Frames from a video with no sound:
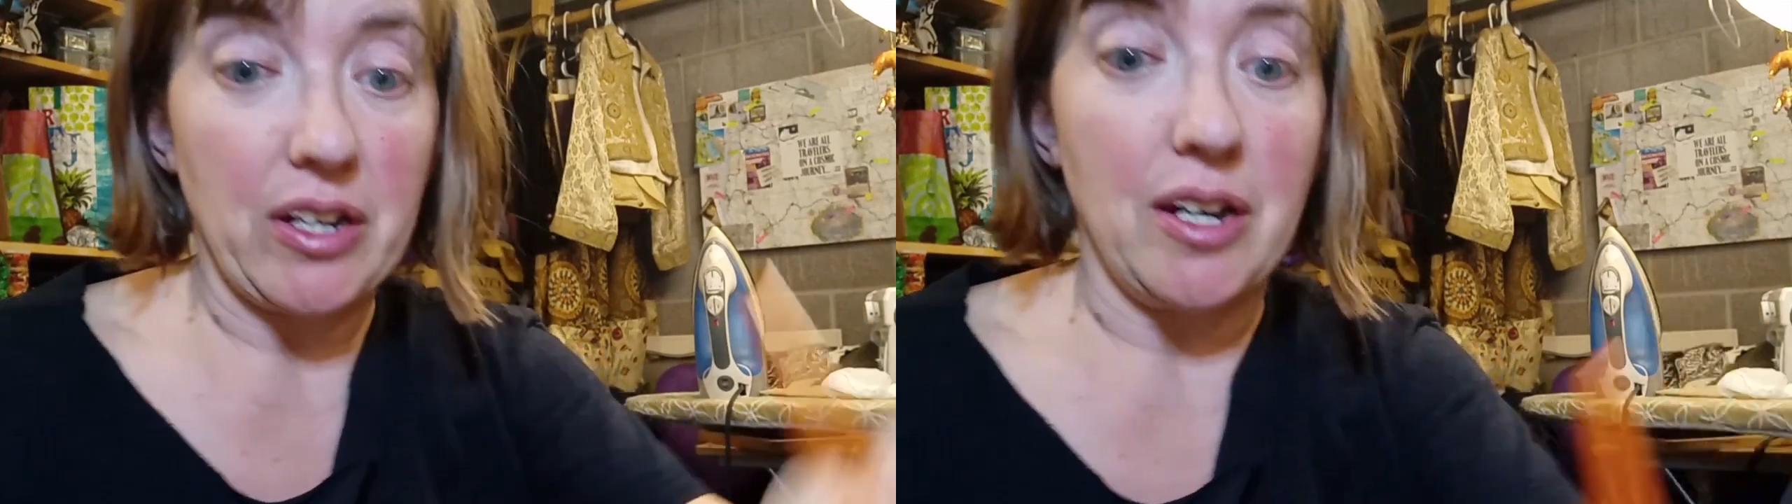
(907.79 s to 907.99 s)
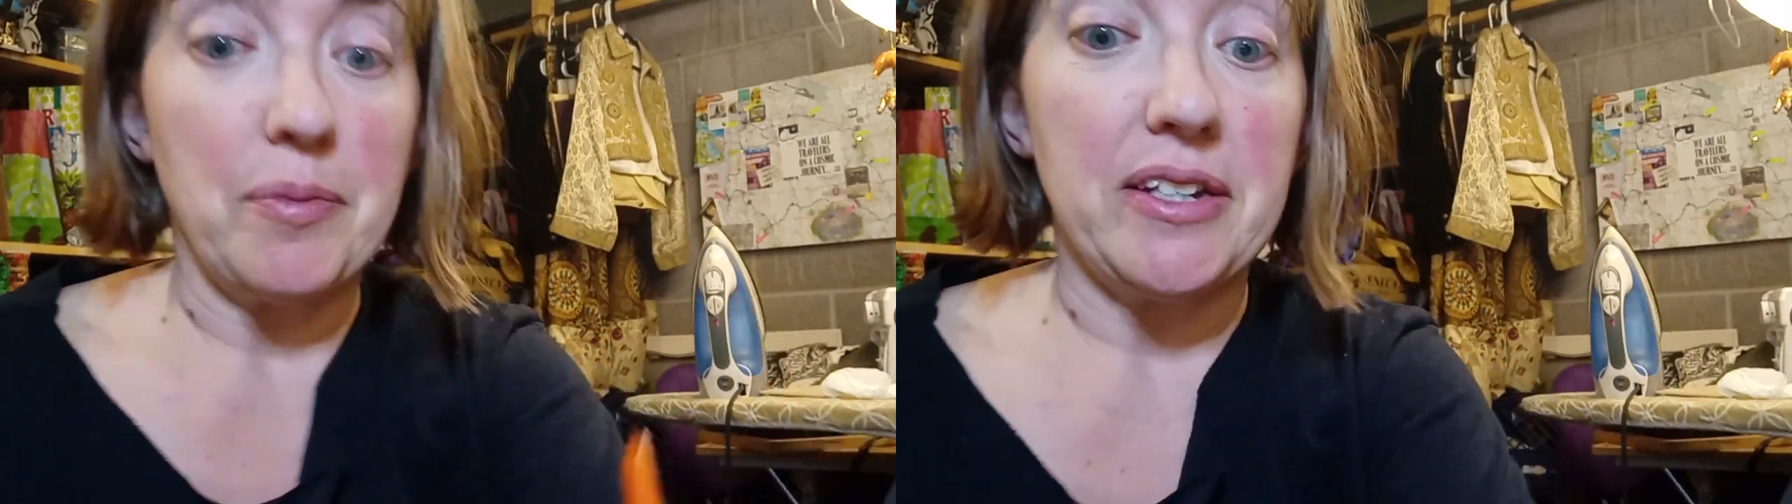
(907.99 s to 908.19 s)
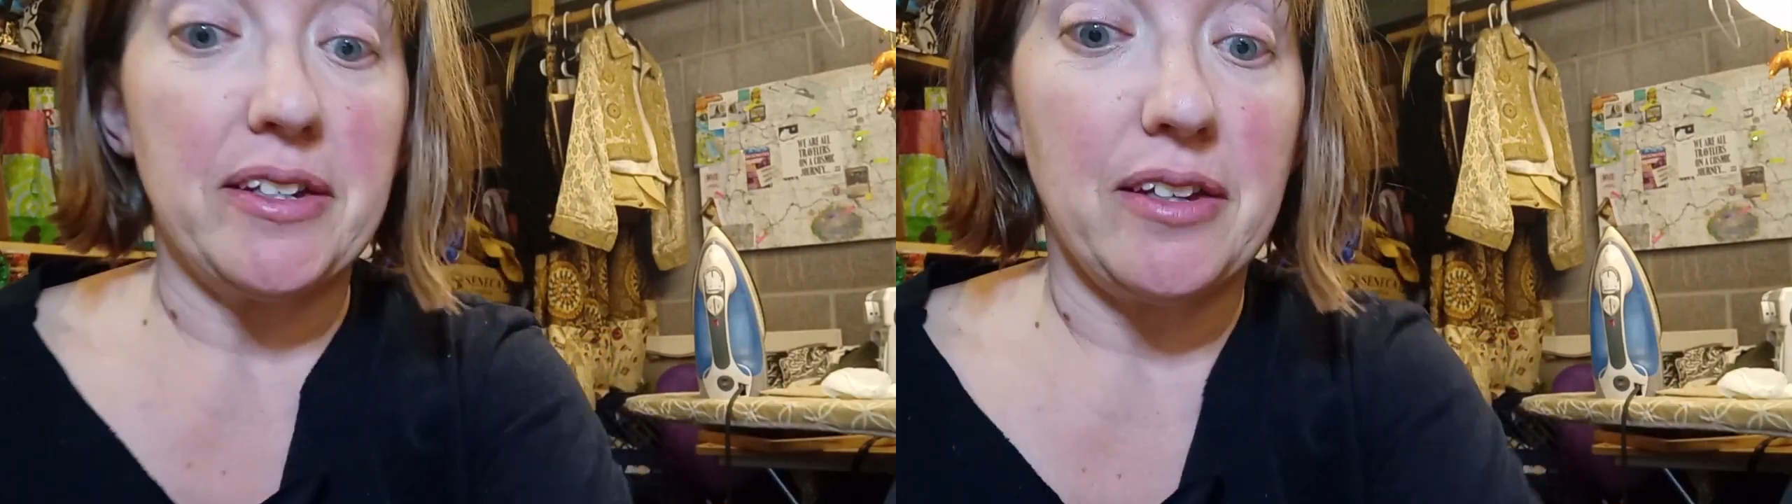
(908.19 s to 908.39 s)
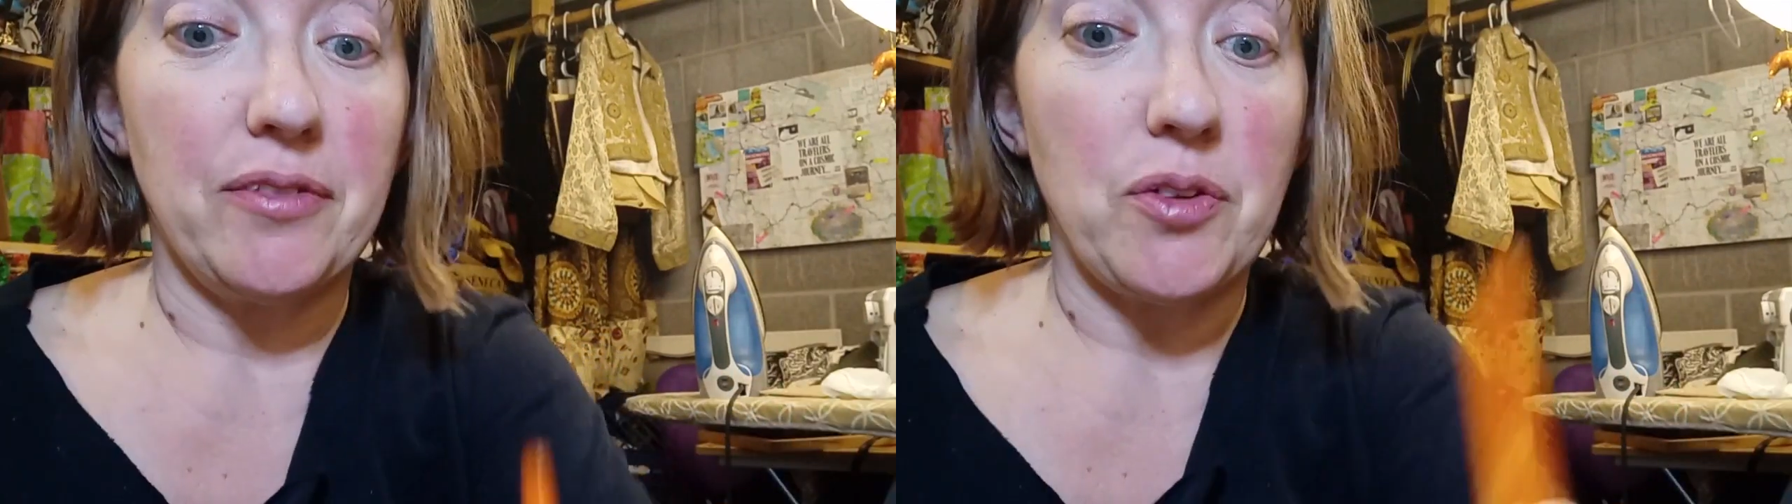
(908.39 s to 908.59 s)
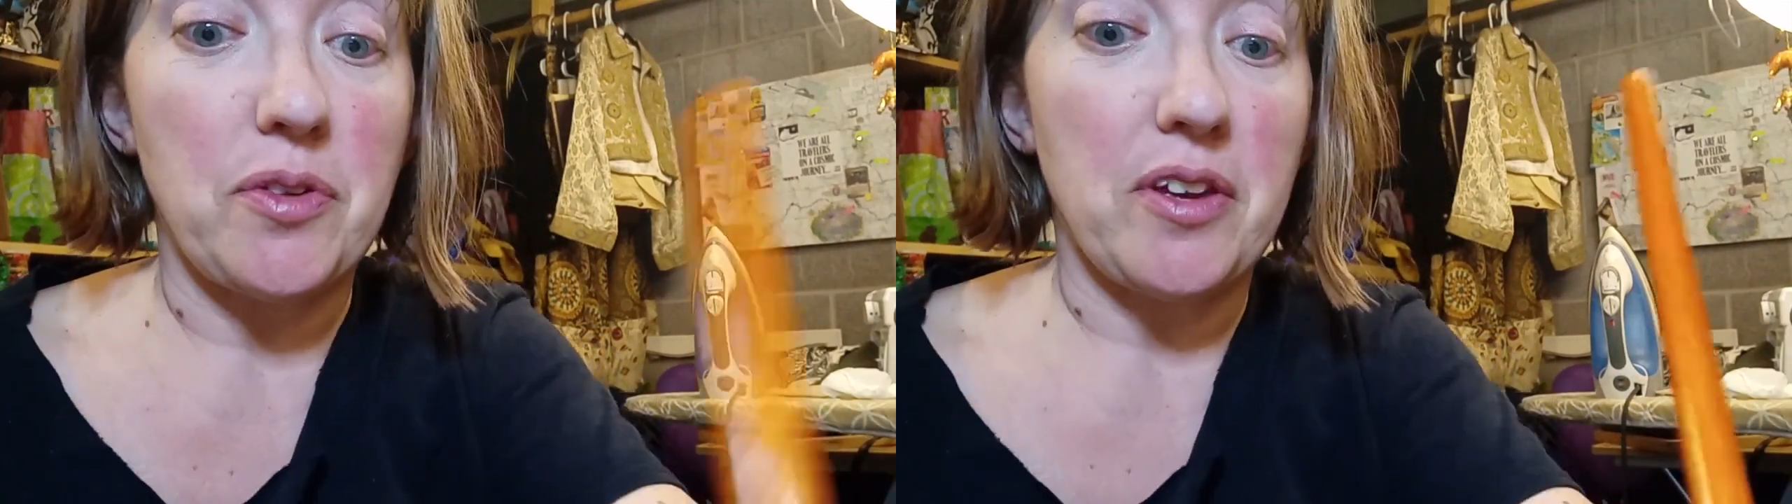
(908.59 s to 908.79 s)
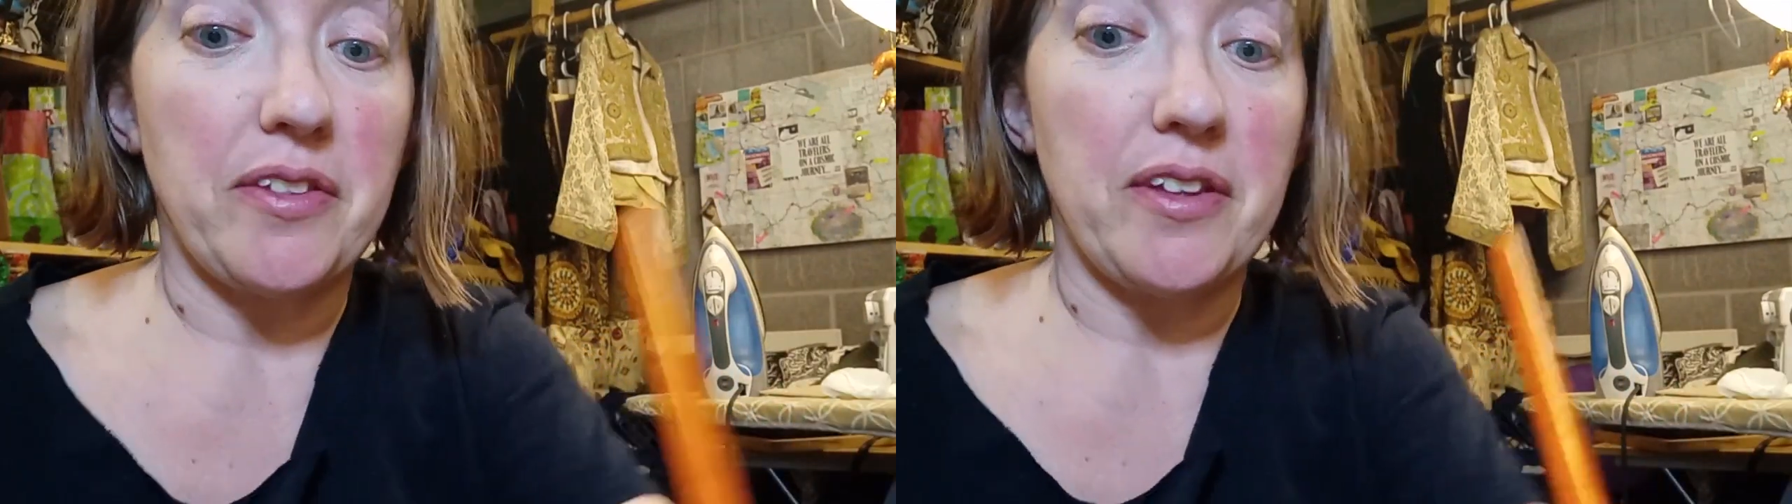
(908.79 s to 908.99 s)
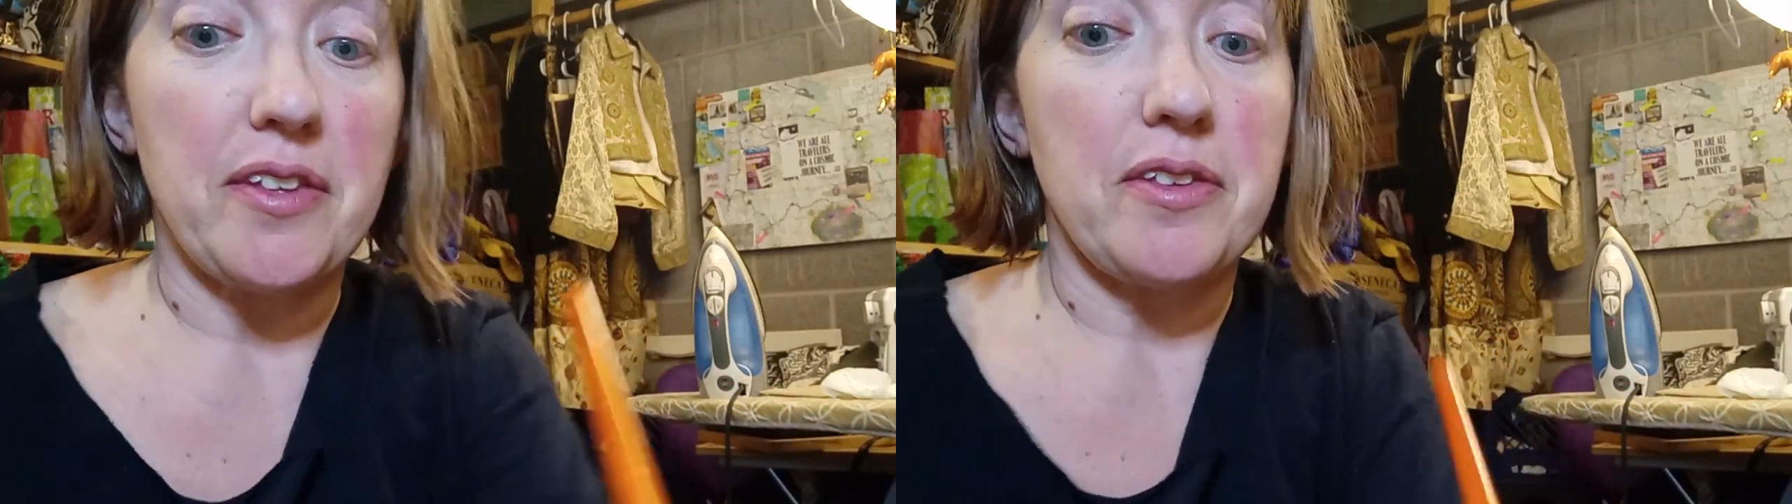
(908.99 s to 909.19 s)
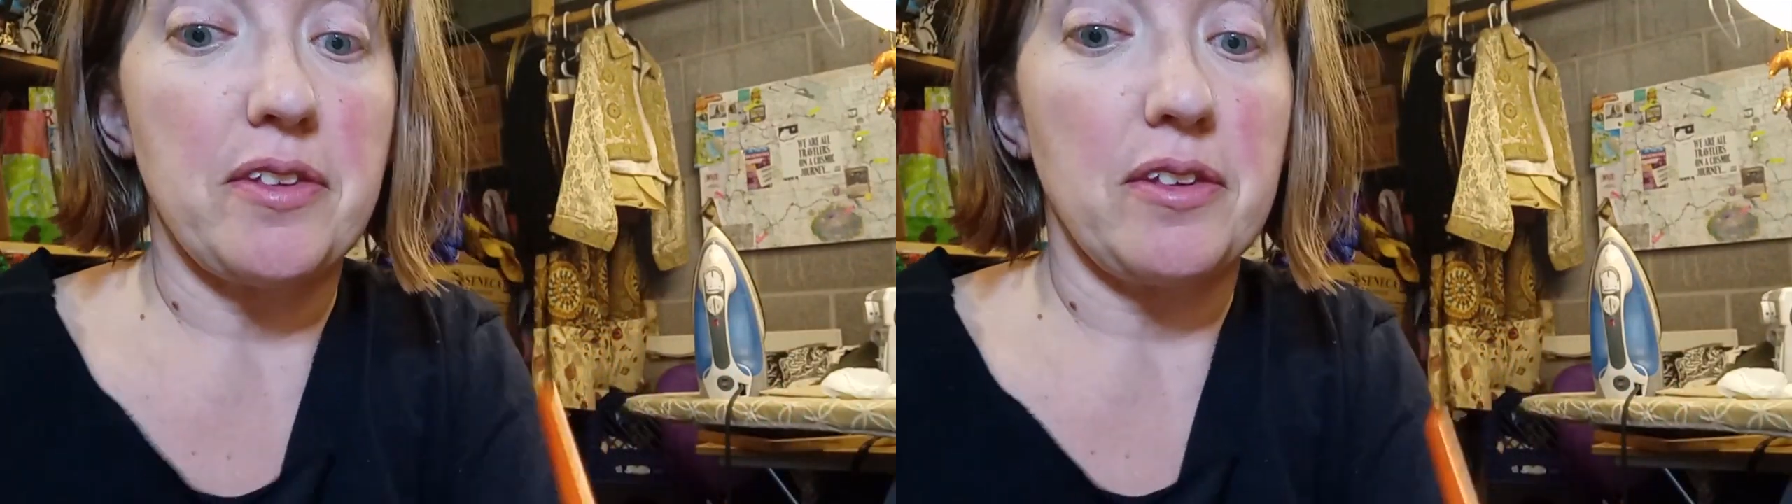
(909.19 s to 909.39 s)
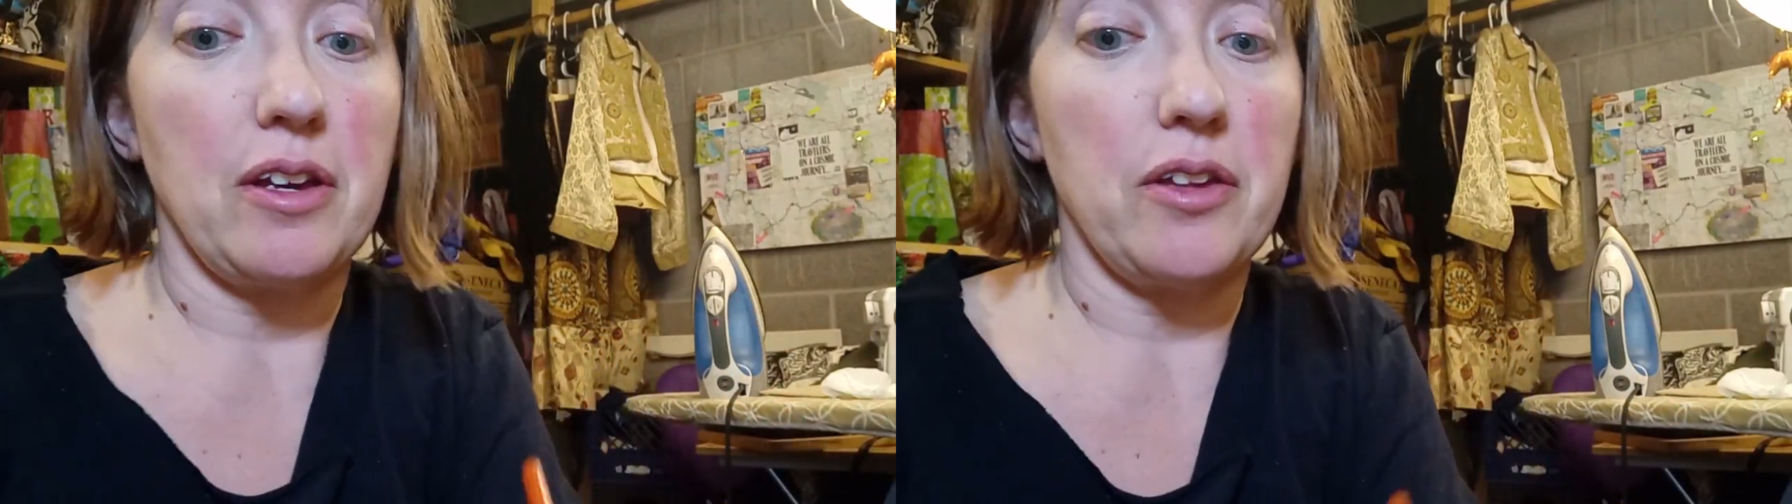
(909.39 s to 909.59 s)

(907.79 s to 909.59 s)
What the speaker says: comment if you saw this.